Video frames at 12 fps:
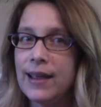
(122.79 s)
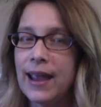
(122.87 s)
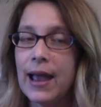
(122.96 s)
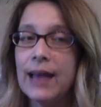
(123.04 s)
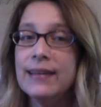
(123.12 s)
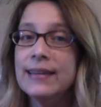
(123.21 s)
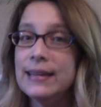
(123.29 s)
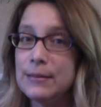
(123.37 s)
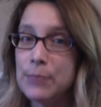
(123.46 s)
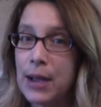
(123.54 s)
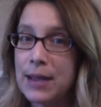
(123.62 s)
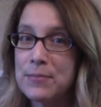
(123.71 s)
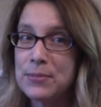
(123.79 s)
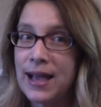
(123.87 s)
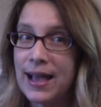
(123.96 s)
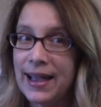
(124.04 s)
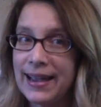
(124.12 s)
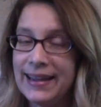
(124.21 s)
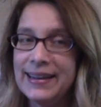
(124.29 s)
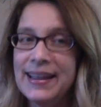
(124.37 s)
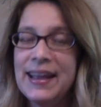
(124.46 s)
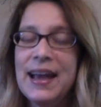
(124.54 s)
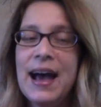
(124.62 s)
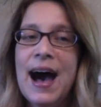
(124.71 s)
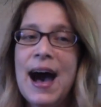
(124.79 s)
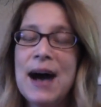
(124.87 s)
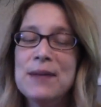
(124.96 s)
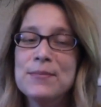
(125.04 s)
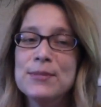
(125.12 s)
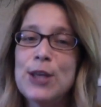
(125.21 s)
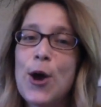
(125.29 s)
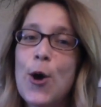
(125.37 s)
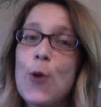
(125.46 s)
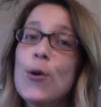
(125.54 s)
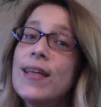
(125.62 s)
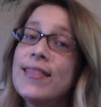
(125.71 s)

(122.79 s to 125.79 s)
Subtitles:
and Knitting Pipeline. So